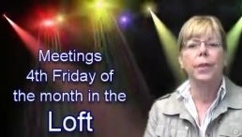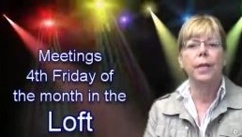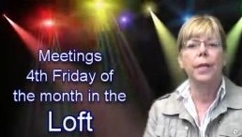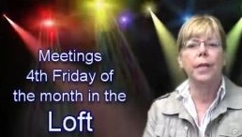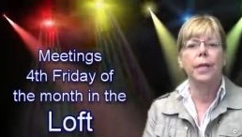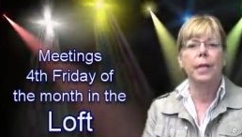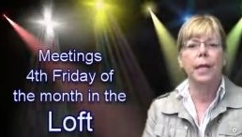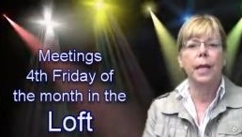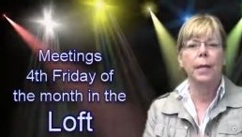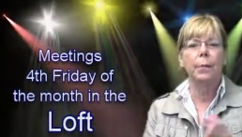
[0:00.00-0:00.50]

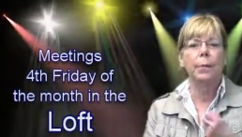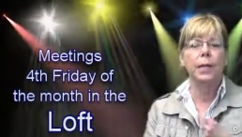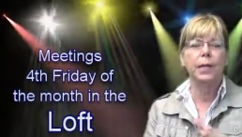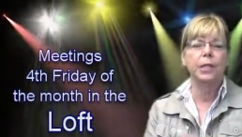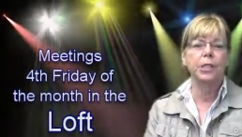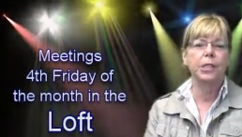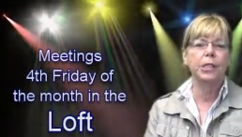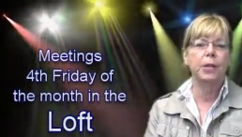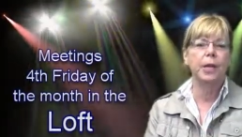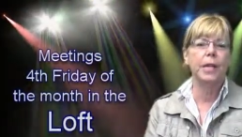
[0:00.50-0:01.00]
the
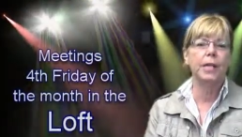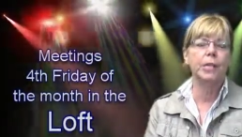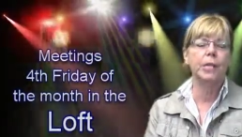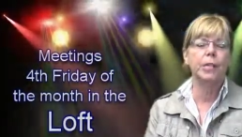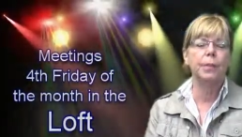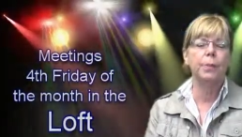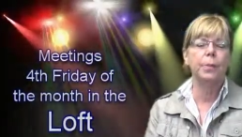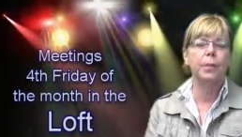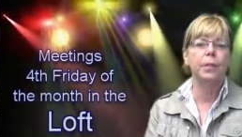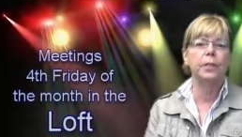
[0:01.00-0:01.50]

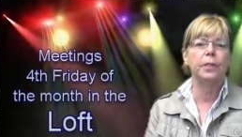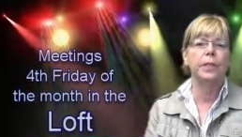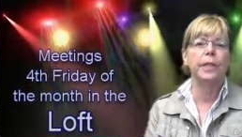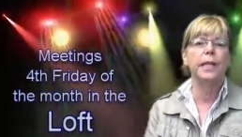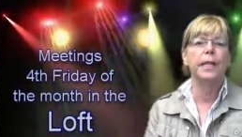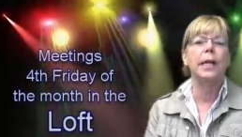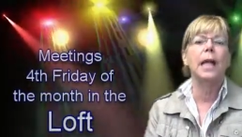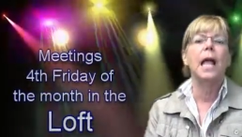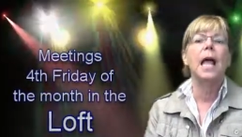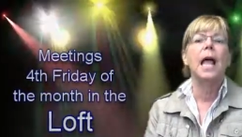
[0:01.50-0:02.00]
administration
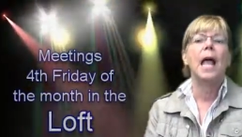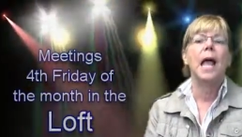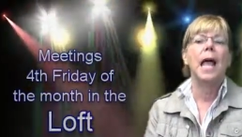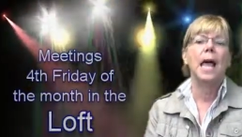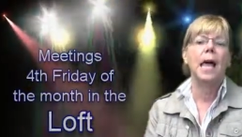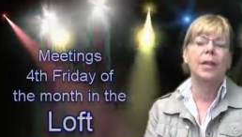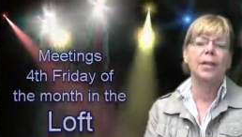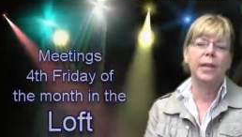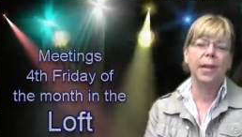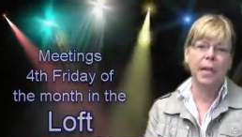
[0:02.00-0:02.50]
building
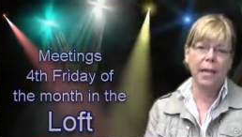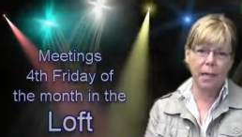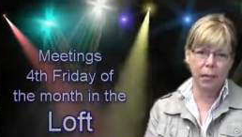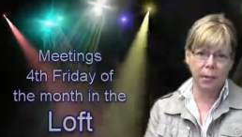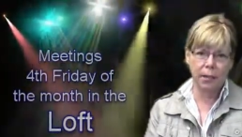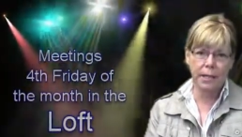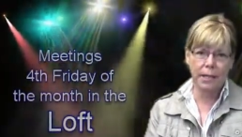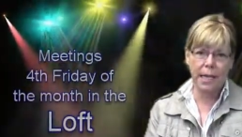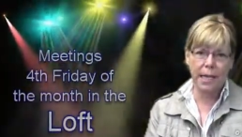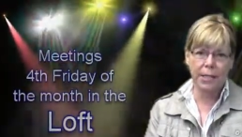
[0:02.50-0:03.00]
and the
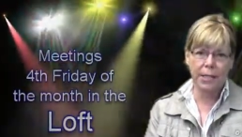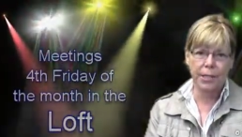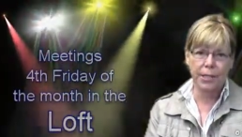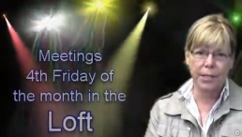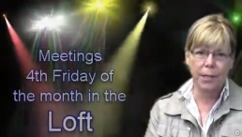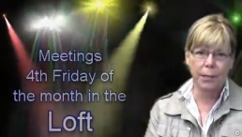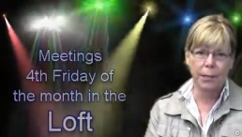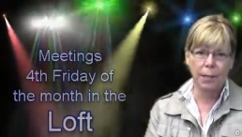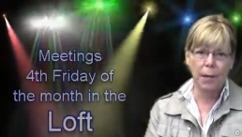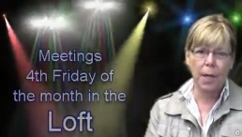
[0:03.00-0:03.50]
health
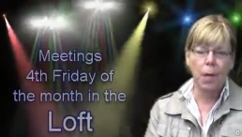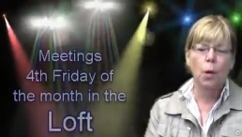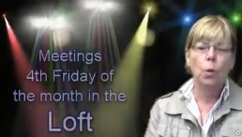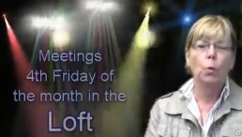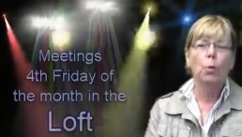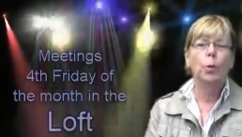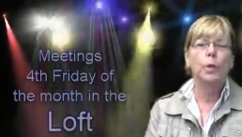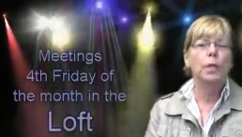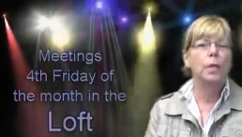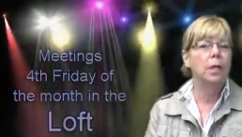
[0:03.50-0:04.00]
center.
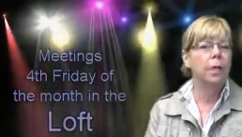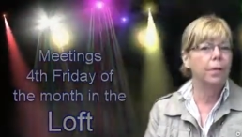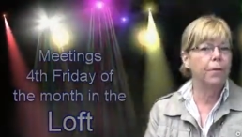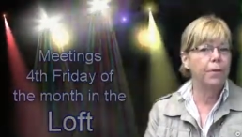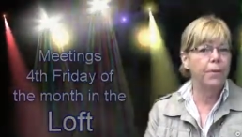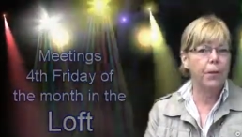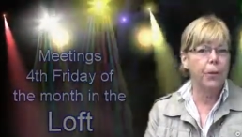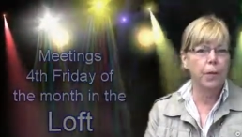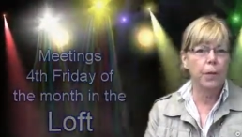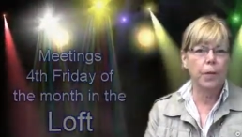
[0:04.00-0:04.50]
We'd love
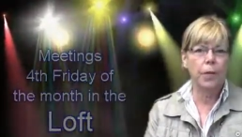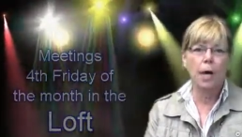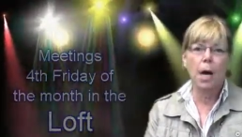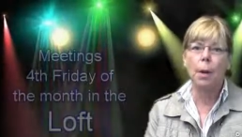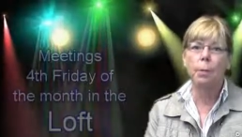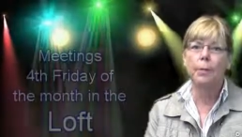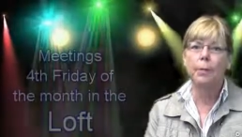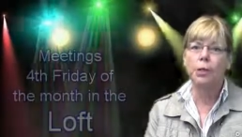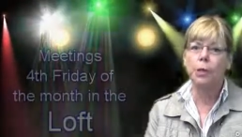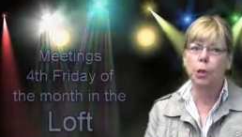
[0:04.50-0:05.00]
for you to
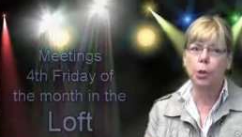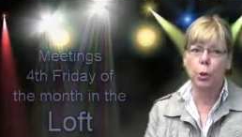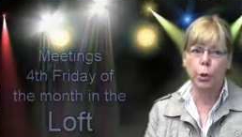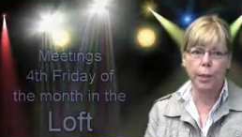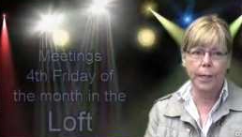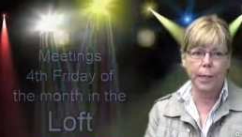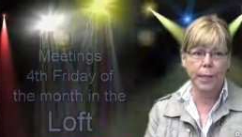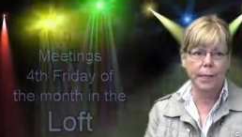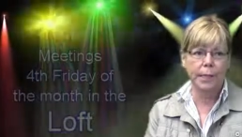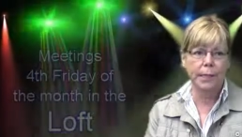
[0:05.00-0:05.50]
come and
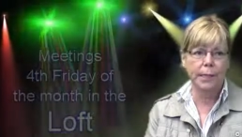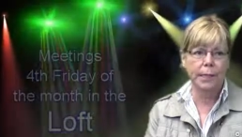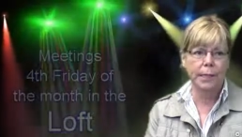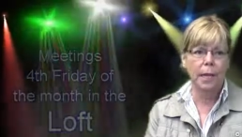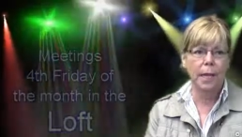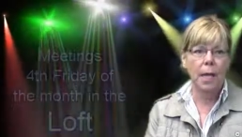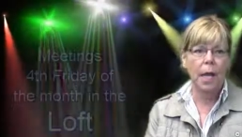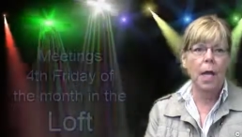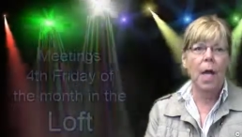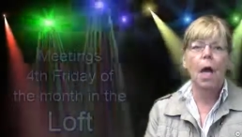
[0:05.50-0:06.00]
join us.
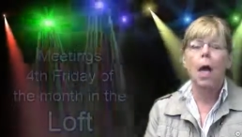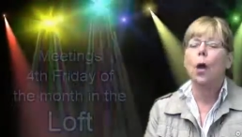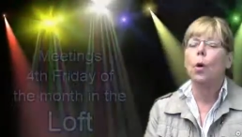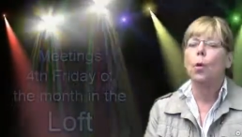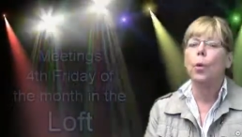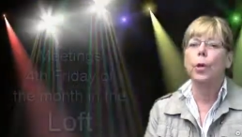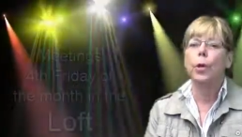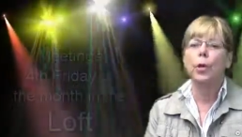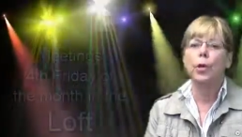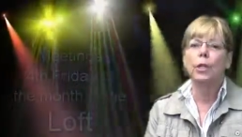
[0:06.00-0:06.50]

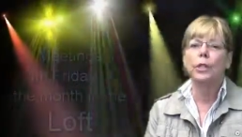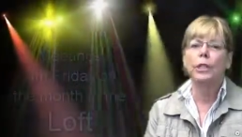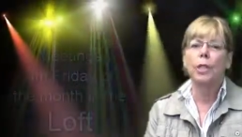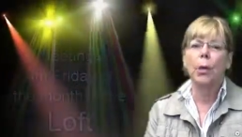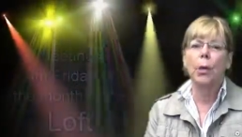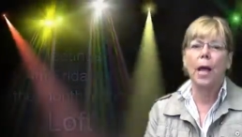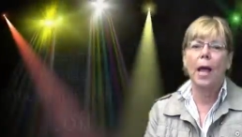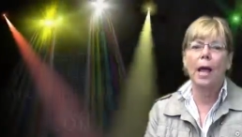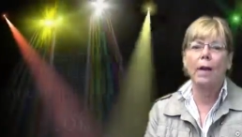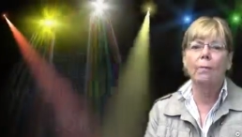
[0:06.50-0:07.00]
We
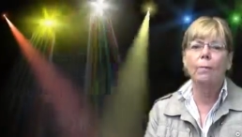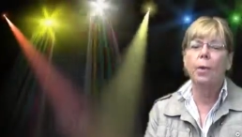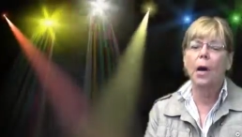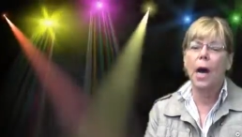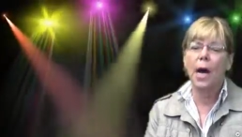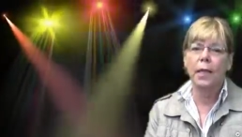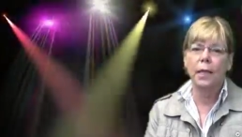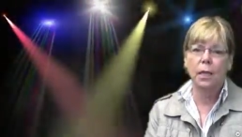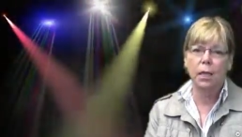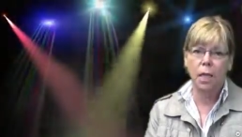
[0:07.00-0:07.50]
also have
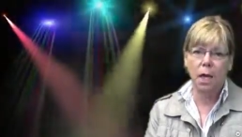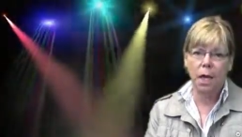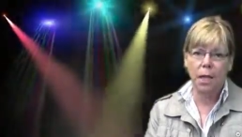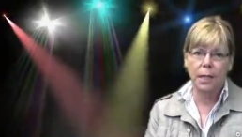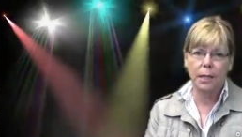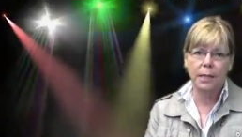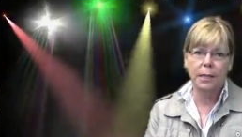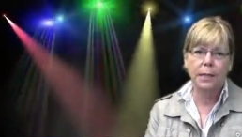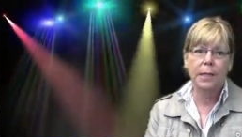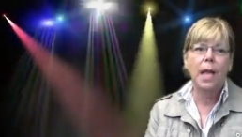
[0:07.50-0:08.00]

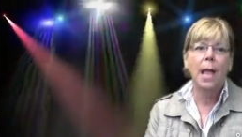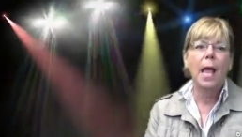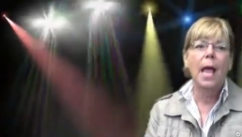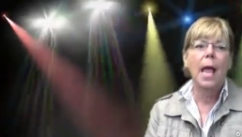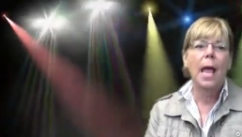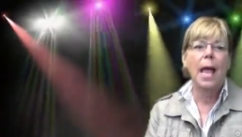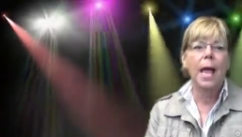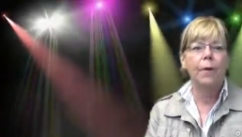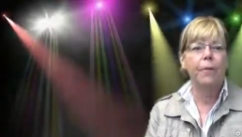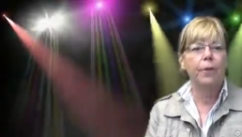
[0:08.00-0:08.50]
potlucks
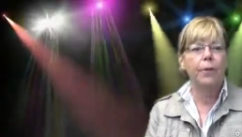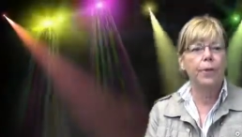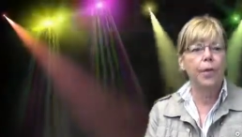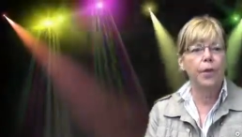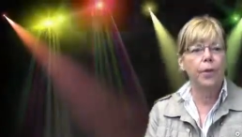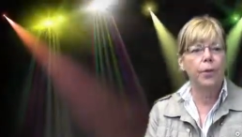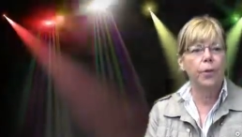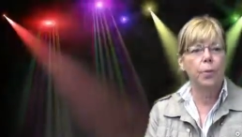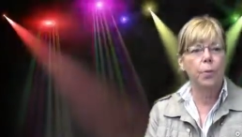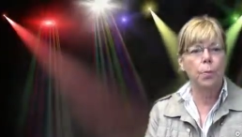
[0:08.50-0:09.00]
every
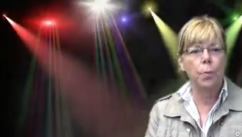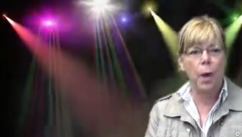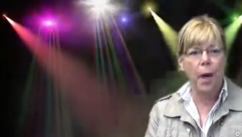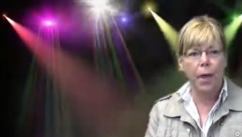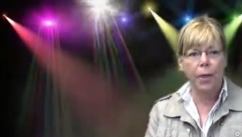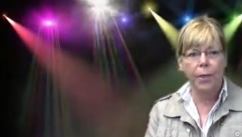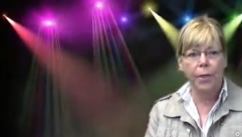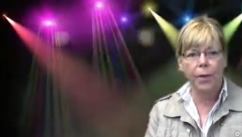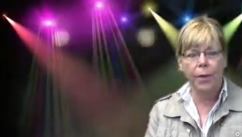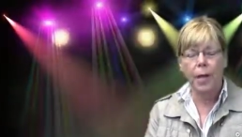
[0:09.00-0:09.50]
other
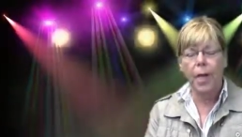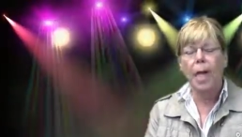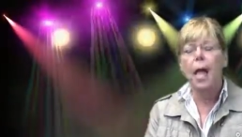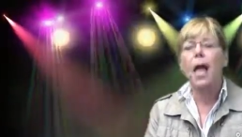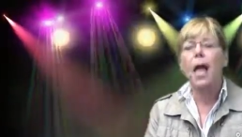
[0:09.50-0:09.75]
month.